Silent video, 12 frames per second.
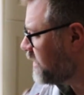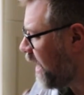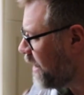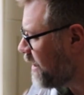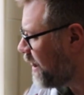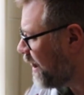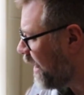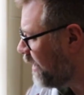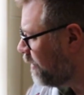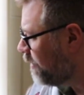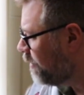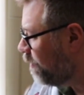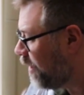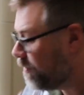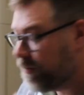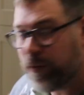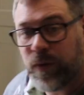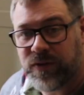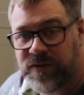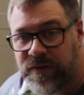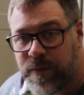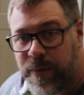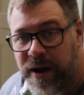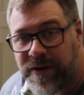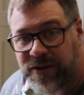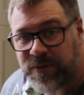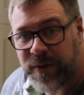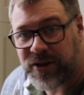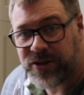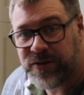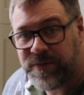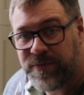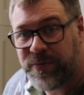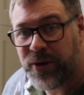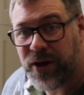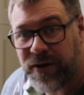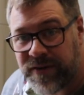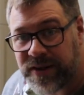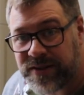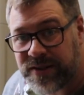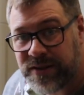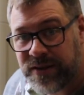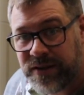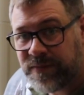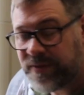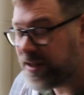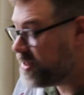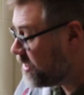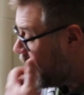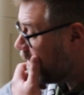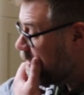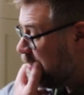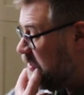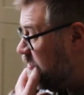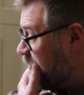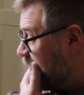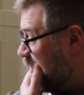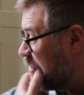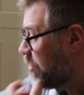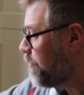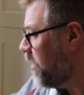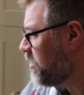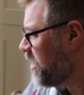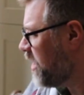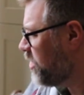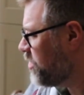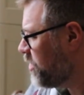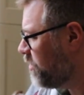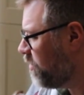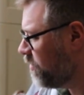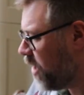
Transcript: to get the thing, well, for want of a better expression, perfect. There's an element of customization on